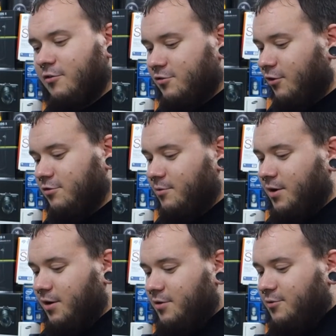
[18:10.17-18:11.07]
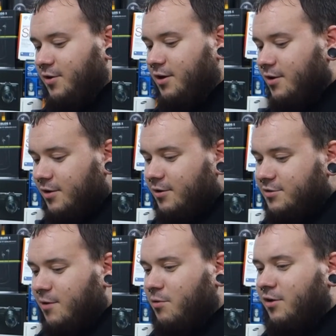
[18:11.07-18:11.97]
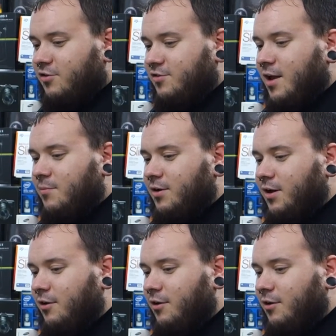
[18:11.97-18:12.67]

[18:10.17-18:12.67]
there's a Dota tournament on," and he's like, "Top prize is $10 million."